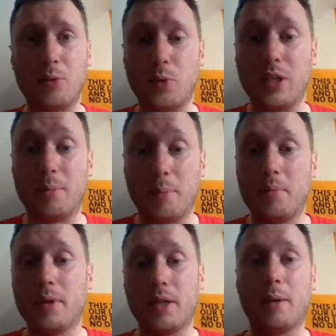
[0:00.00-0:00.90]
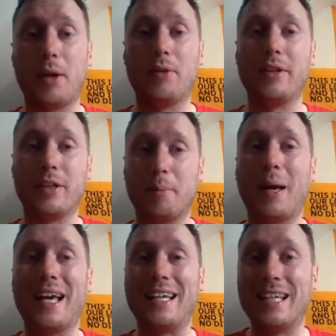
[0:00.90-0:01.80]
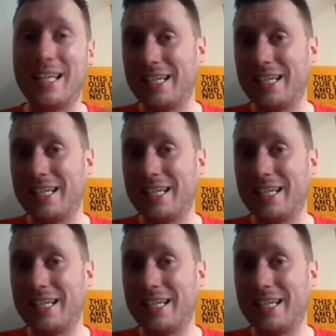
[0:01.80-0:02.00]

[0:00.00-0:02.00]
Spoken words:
and we are apparently going to pay